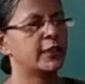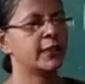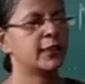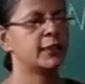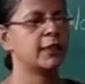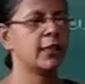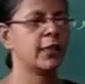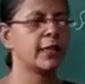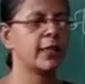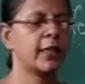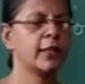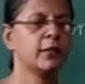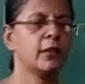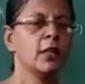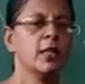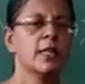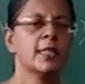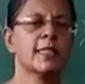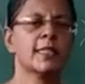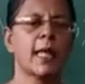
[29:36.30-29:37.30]
G,
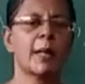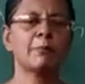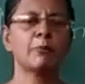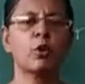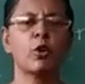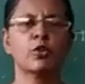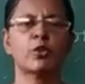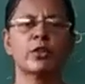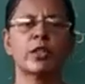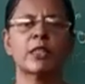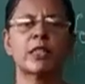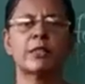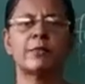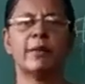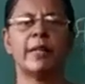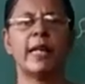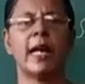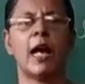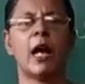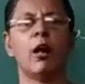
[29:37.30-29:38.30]
children. Some questions
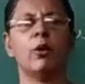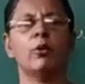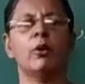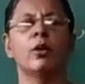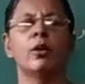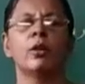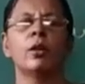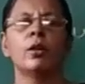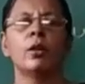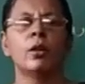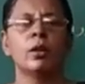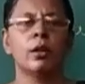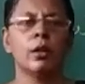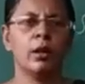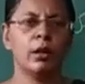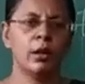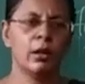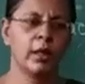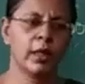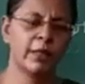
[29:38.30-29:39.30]
we have
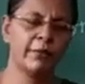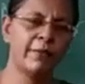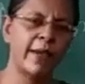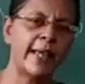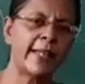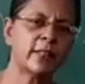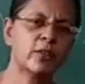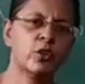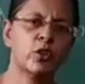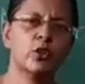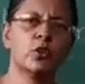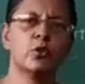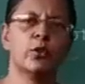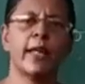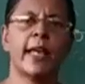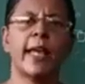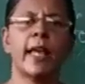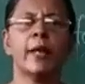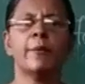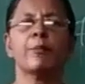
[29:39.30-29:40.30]
revised
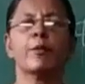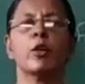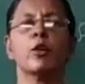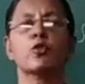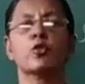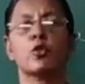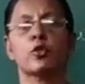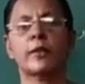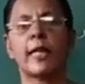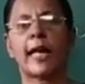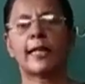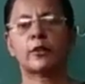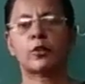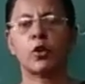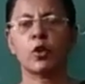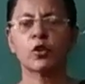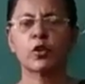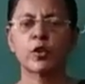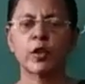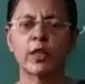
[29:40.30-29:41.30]
today. So
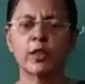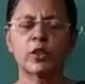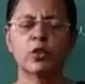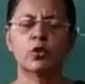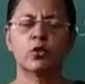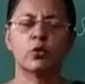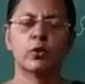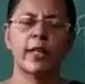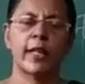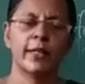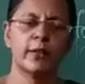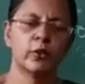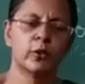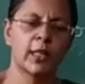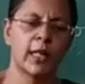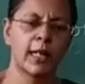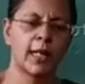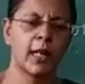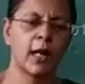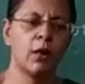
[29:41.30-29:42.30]
that questions
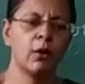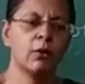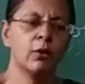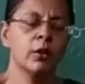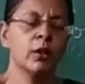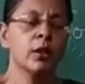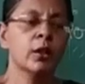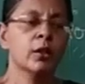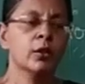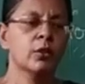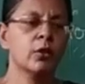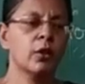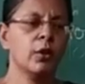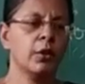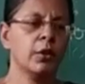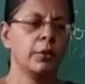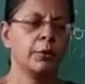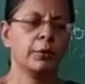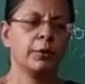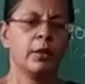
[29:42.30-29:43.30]
today thorough.
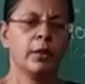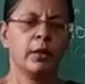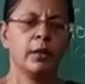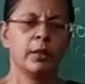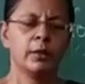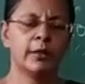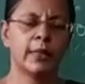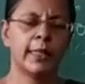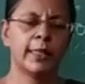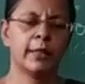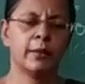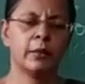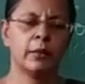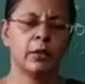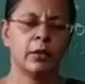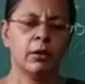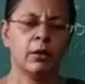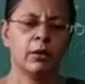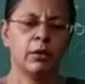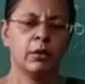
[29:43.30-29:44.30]

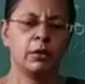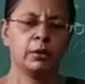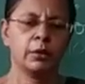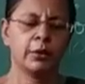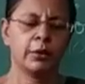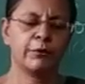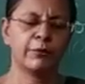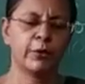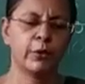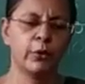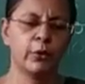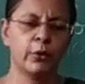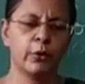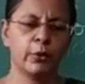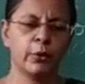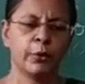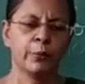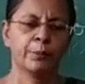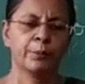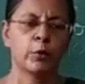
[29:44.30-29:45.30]
Then if
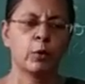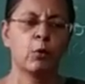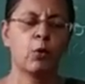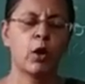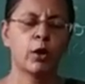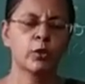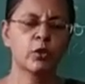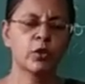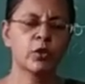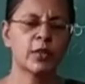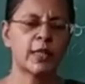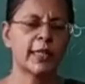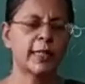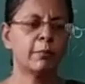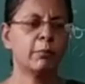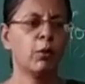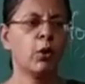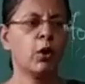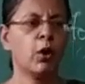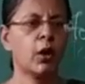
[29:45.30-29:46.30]
you want to
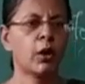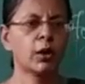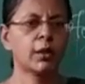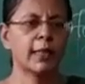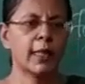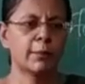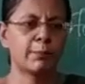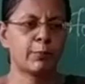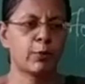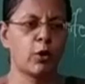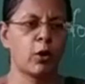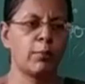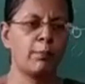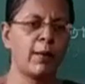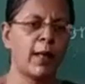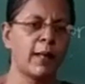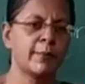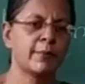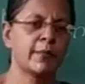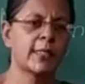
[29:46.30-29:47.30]
study more, the
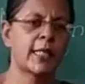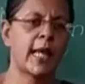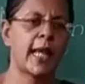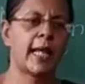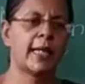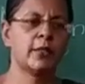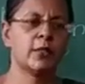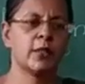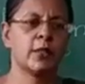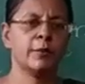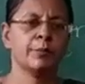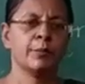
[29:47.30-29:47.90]
problems and